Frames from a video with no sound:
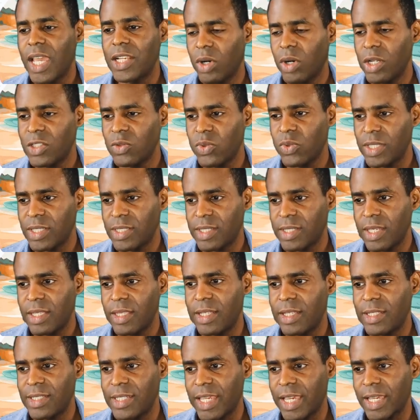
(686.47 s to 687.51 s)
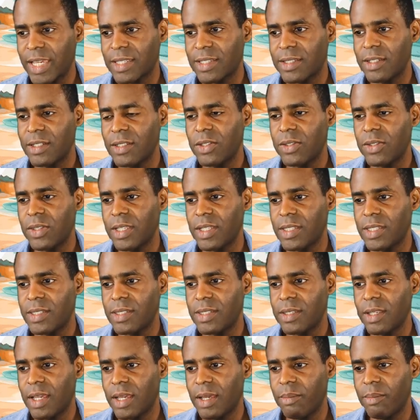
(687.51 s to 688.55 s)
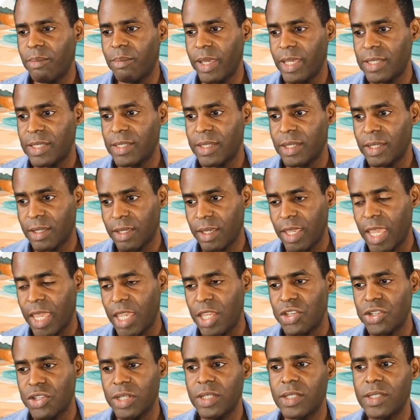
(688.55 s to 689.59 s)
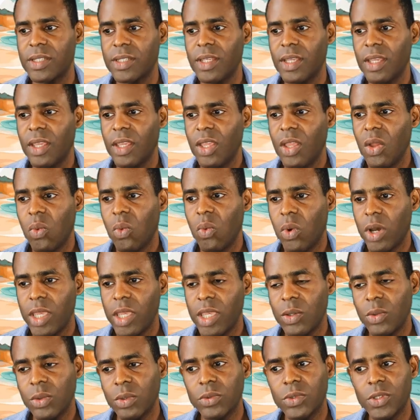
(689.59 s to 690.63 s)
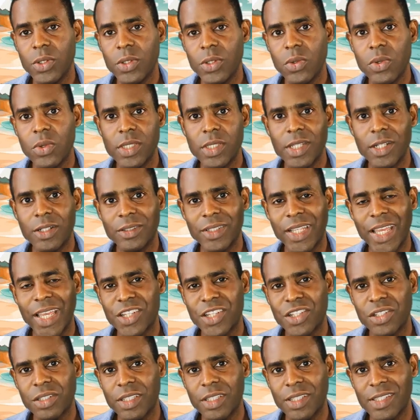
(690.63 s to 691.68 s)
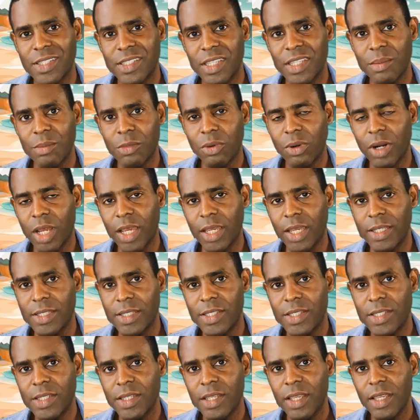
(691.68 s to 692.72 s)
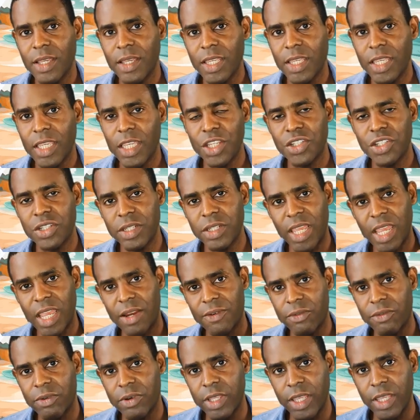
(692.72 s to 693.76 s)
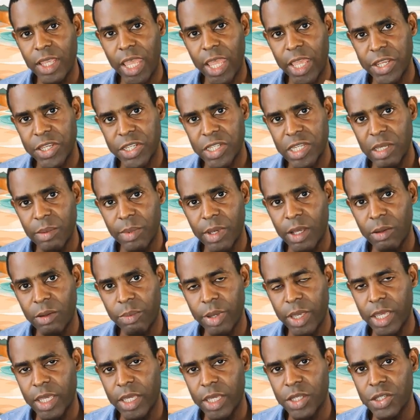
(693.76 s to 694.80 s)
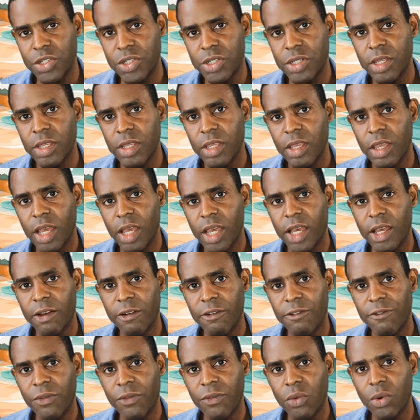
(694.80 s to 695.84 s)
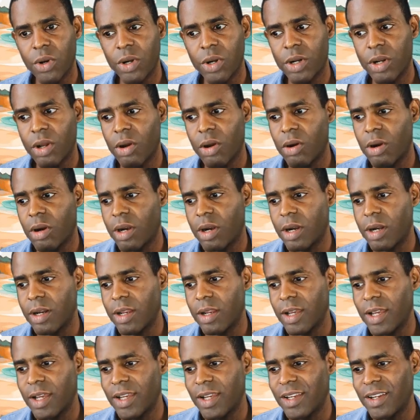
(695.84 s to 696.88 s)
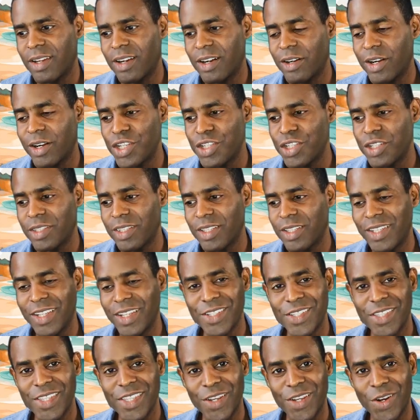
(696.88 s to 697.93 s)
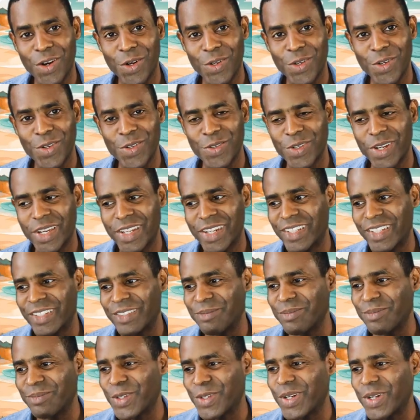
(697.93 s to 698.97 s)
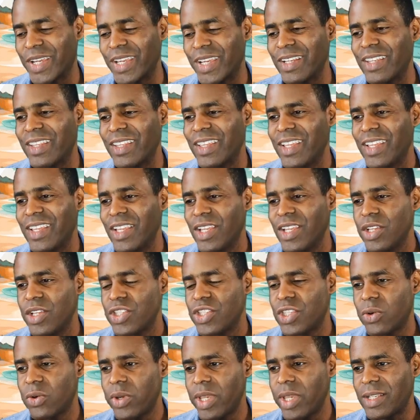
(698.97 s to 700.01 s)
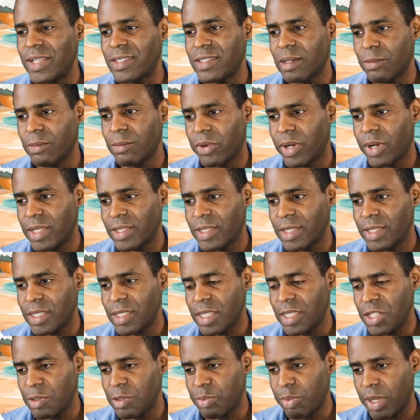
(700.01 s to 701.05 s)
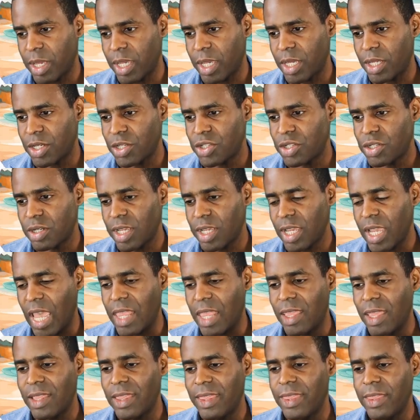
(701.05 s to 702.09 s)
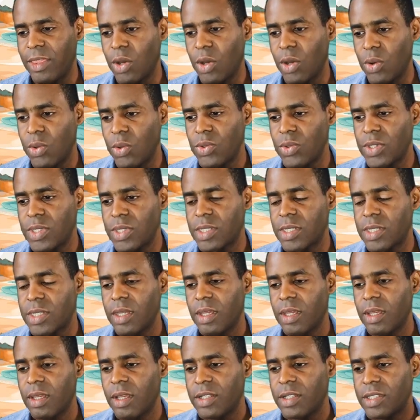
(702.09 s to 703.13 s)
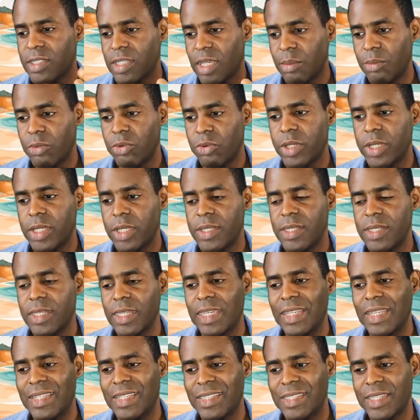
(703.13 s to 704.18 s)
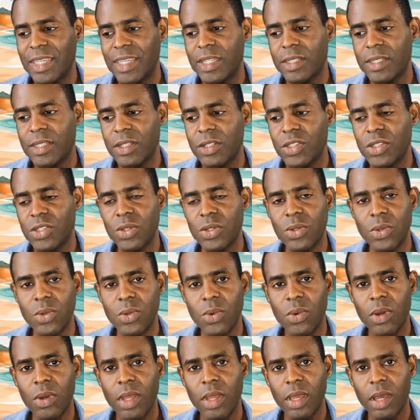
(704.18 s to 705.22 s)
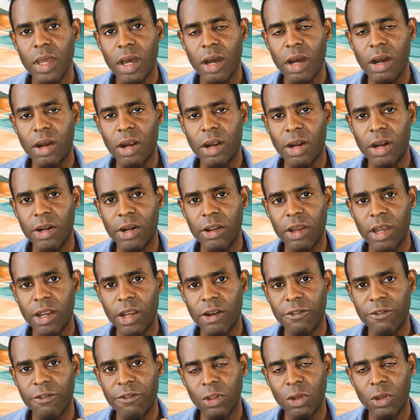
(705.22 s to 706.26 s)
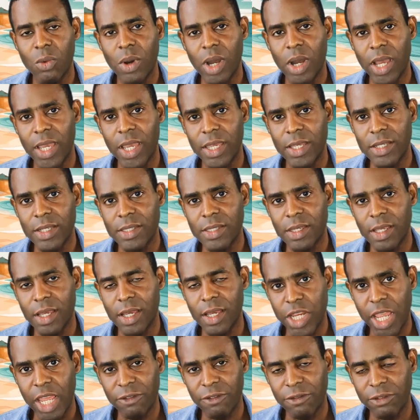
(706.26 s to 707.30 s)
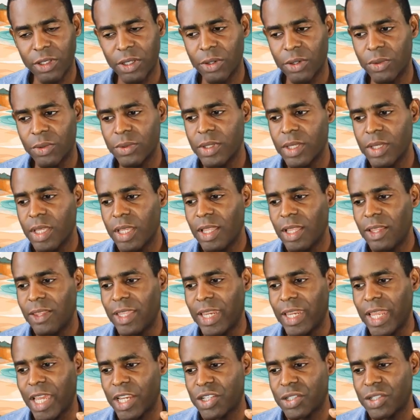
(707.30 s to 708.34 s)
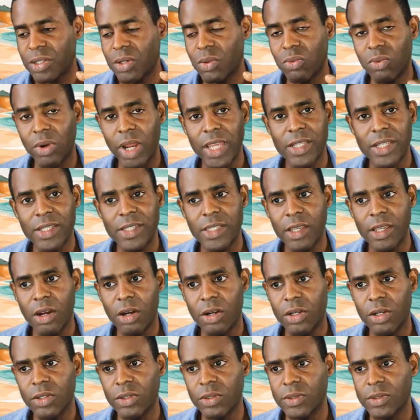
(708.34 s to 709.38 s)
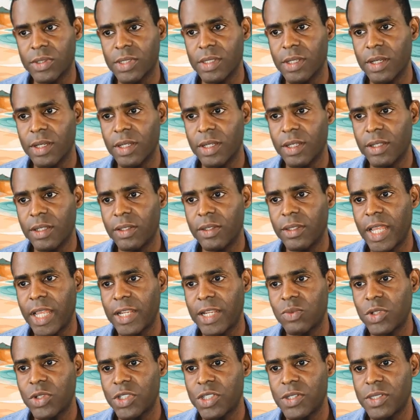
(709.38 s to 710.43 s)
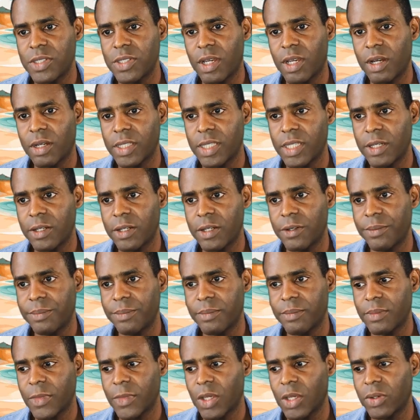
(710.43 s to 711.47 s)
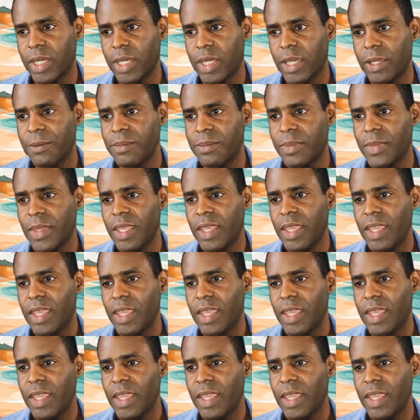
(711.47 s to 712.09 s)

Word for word: Once we send the text to this uh, basic agent, what it will do is it'll actually summarize each and every HTML page uh, for our uh, our agent that does the article writing. All right, so it summarizes each page, and then those summaries get sent to our, our uh, Flowise chat flow that actually writes the articles. Uh, that's what you saw here. Okay.